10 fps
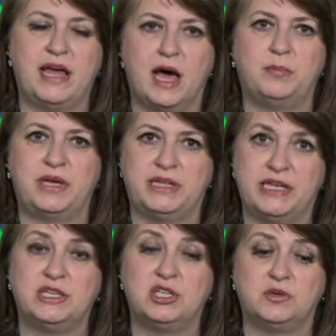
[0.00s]
up and
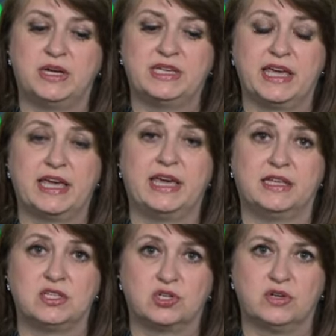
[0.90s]
into it, kicking
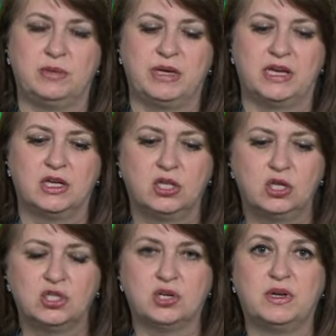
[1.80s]
and screaming.
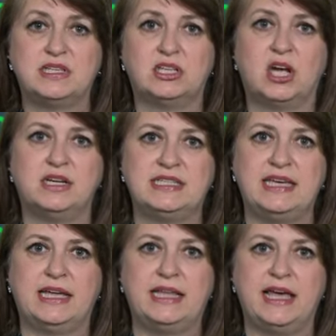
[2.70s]
So it's in our
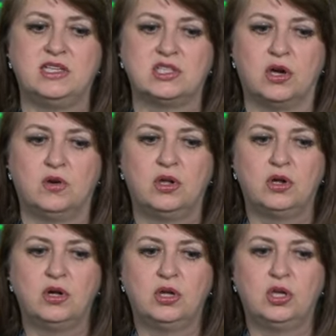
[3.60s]
DNA. So
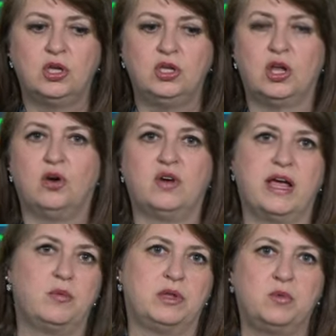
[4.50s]
you know,
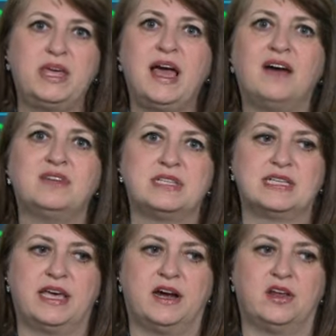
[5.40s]
Greg, when we have a
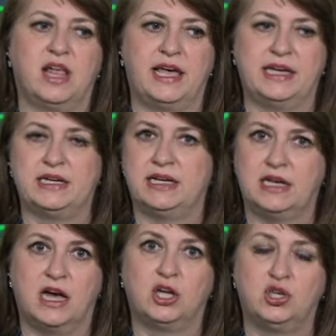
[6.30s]
scare like
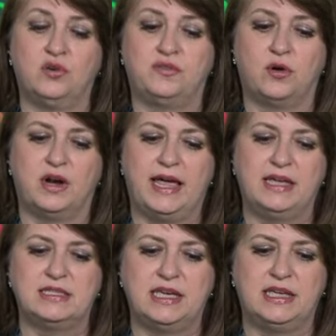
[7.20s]
uh,
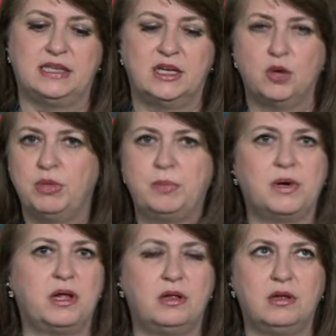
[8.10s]
Q418,
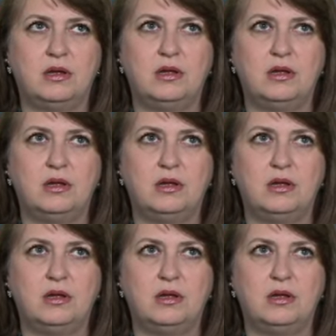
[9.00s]
people,